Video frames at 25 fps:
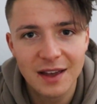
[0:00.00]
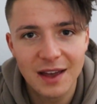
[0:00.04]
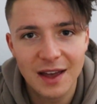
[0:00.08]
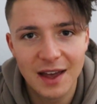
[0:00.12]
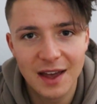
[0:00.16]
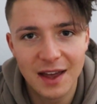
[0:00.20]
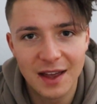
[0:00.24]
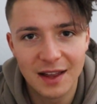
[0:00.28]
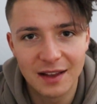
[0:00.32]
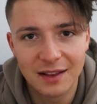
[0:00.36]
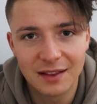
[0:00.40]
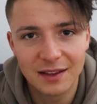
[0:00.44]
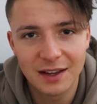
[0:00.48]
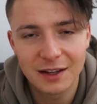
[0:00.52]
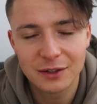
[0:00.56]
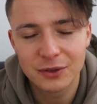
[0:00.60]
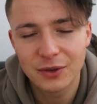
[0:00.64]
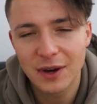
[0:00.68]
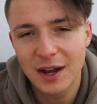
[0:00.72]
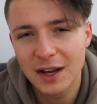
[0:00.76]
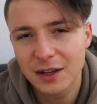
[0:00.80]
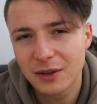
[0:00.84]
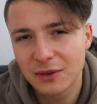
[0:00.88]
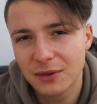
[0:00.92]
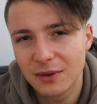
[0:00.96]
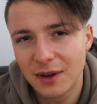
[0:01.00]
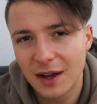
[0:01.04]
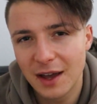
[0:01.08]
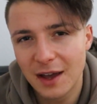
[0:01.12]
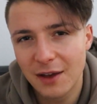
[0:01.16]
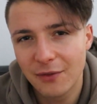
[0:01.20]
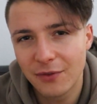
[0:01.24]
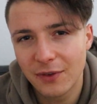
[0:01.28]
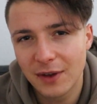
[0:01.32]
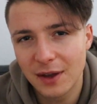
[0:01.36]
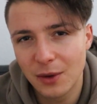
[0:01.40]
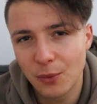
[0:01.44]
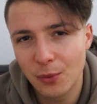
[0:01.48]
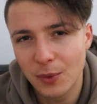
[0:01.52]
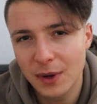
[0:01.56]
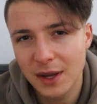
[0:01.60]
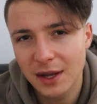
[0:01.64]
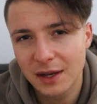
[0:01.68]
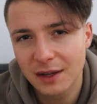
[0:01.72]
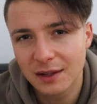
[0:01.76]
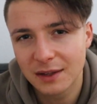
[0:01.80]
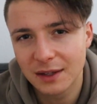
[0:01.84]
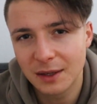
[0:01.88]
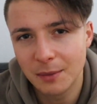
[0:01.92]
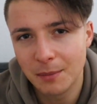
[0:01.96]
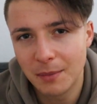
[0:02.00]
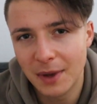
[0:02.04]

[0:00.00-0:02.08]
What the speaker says: And I try to have a weekly